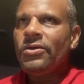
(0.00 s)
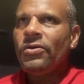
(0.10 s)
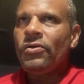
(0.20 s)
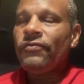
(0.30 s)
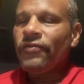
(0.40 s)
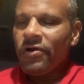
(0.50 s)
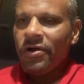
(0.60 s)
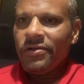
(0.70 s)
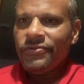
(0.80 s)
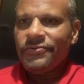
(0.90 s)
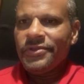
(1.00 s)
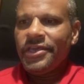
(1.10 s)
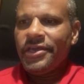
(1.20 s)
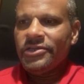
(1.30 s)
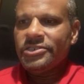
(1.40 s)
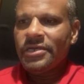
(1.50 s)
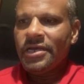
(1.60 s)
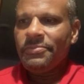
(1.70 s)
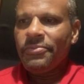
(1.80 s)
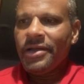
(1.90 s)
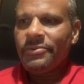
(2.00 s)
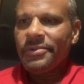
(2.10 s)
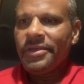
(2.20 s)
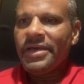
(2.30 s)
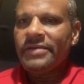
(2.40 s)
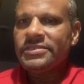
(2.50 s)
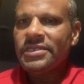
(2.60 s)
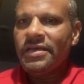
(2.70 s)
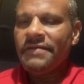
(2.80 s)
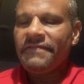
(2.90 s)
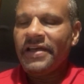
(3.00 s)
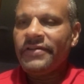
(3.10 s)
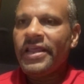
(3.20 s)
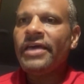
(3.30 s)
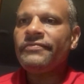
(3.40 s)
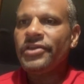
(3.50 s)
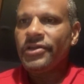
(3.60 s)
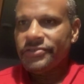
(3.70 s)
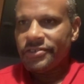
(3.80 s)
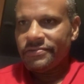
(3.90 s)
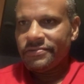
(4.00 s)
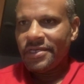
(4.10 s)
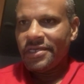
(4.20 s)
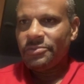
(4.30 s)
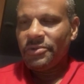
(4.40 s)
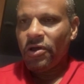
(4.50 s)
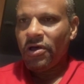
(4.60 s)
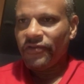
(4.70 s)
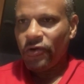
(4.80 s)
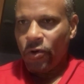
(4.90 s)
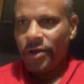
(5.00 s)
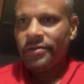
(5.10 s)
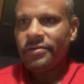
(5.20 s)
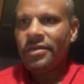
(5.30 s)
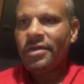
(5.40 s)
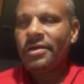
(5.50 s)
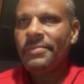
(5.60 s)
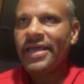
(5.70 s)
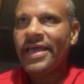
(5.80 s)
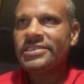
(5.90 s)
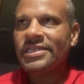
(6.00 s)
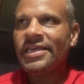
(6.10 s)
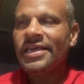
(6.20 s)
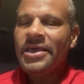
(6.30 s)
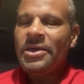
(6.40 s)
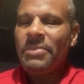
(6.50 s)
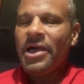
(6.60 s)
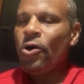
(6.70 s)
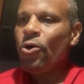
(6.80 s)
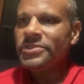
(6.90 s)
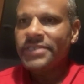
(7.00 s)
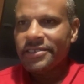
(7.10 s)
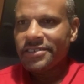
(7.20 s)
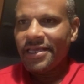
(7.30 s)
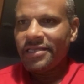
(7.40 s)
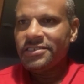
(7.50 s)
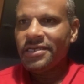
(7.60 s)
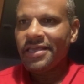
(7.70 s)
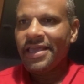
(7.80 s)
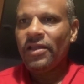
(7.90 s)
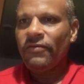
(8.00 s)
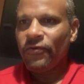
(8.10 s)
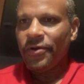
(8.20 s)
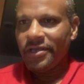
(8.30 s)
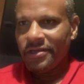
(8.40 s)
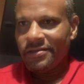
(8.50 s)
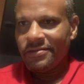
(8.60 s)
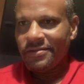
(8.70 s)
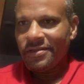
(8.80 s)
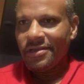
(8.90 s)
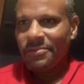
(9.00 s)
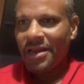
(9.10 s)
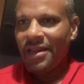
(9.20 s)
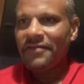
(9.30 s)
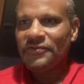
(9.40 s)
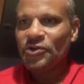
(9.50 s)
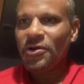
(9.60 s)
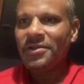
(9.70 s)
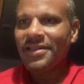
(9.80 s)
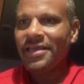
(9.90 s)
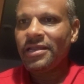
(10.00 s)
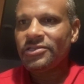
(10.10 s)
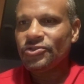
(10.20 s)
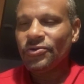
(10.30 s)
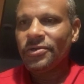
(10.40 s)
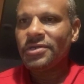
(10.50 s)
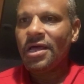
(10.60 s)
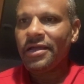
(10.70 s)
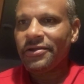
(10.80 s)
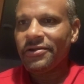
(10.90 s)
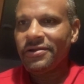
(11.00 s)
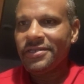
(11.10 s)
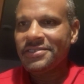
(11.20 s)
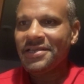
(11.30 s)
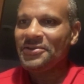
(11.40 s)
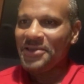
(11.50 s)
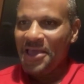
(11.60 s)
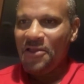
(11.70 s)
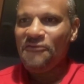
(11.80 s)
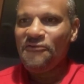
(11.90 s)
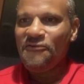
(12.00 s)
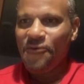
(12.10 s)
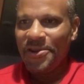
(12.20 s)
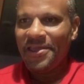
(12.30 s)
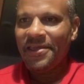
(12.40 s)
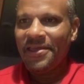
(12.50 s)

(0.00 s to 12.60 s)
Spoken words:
Overall, through the years, probably about 5.5 years. It's been off and on. My home is actually in Southern California. My life is currently in a storage locker in Southern California,